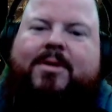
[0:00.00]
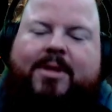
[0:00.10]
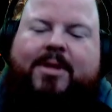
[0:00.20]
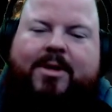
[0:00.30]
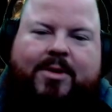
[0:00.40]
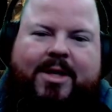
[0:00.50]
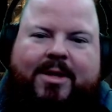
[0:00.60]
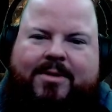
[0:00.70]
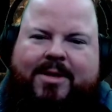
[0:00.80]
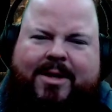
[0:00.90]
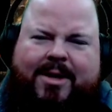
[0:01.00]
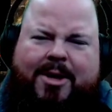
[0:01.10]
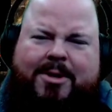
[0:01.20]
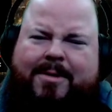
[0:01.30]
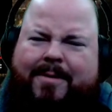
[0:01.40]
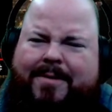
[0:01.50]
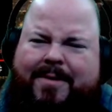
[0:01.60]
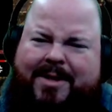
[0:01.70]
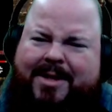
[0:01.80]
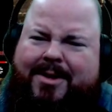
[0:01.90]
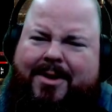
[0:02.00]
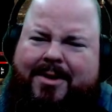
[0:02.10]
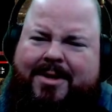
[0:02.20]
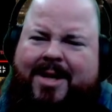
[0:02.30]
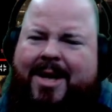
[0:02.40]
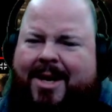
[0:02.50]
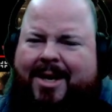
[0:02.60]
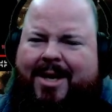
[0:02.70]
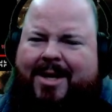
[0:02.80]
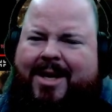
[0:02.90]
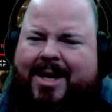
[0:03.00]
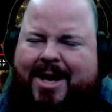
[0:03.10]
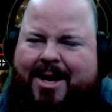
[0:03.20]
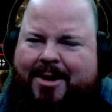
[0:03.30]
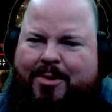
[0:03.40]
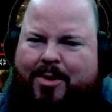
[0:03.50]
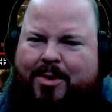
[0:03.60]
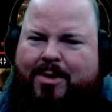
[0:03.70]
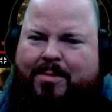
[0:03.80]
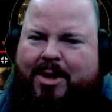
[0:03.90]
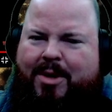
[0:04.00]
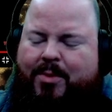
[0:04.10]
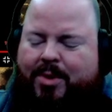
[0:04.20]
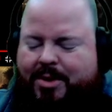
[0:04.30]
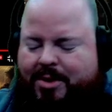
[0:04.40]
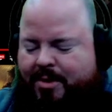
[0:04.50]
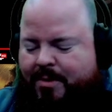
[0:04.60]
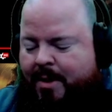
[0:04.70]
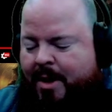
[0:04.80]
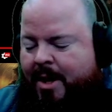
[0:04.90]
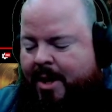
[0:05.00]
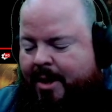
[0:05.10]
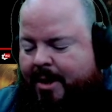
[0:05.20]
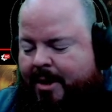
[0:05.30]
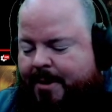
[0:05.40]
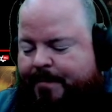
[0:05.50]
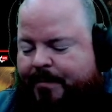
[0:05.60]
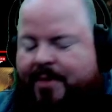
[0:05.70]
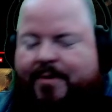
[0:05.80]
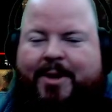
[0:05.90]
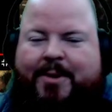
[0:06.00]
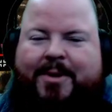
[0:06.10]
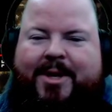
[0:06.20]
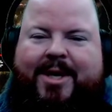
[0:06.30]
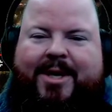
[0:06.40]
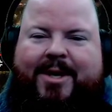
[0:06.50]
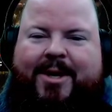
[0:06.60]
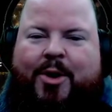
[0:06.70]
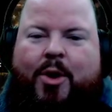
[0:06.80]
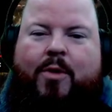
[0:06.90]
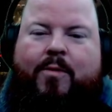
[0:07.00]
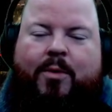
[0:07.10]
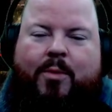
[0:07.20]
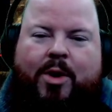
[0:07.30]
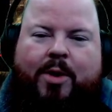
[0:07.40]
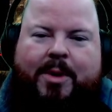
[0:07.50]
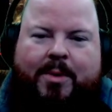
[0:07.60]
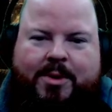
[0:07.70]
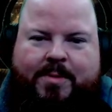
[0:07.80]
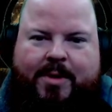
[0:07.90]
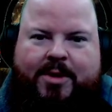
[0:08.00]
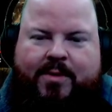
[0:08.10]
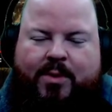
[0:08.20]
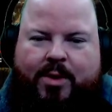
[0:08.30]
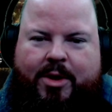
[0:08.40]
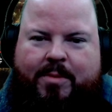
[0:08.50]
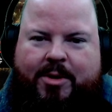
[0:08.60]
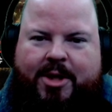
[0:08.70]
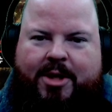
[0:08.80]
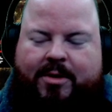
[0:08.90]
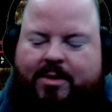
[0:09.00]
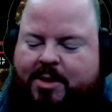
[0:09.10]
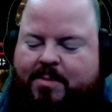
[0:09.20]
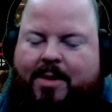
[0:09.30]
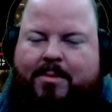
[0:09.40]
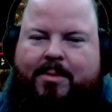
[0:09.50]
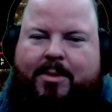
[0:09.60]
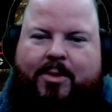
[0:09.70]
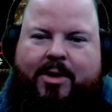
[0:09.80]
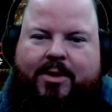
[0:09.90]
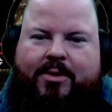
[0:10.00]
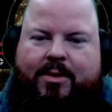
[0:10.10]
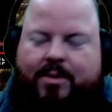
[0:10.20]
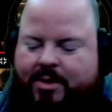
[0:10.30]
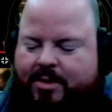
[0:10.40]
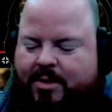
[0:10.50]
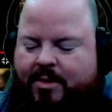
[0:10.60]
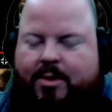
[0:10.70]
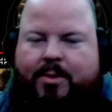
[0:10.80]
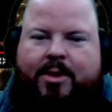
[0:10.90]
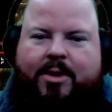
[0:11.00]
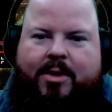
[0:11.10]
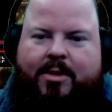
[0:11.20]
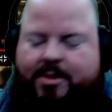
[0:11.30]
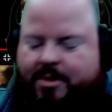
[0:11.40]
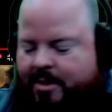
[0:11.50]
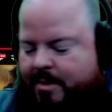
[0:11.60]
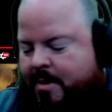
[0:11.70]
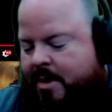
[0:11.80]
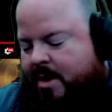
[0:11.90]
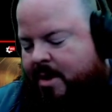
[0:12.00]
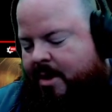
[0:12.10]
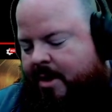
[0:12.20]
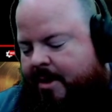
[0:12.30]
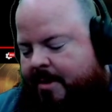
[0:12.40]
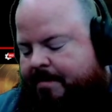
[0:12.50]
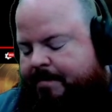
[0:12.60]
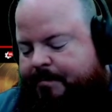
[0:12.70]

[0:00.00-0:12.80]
Y'all said there's like 150 songs and that I can't go wrong picking one. So if I don't get an overwhelming response for one in particular, that's probably what I'll do. I'll start throwing darts, you know?